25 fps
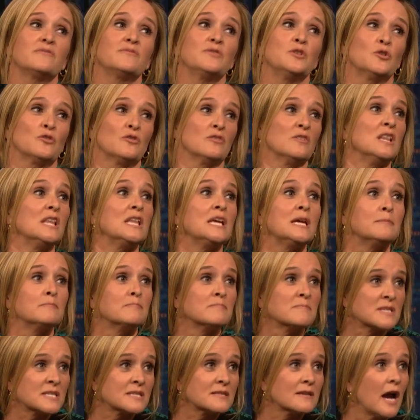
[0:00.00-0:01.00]
your
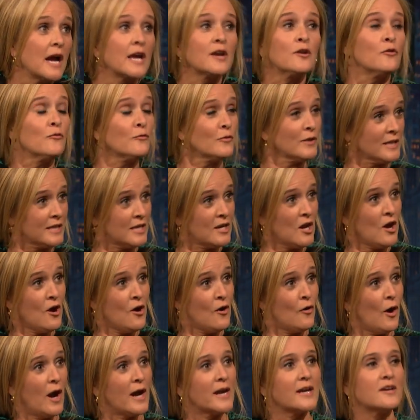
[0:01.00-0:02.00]
limbs. I don't really
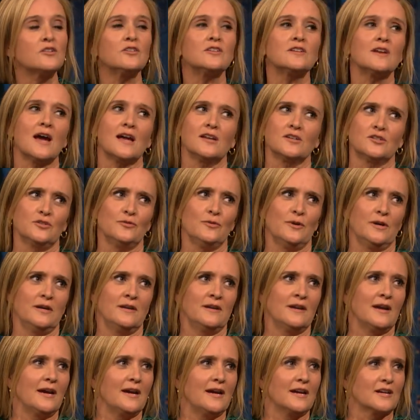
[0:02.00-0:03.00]
know. I could not do
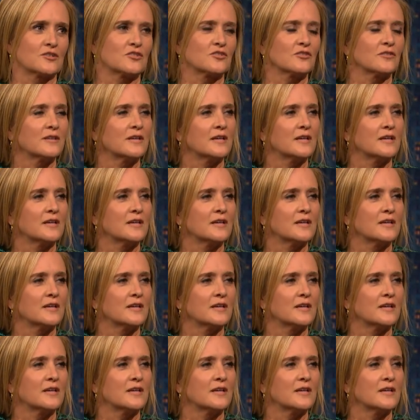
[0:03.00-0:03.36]
it. I actually...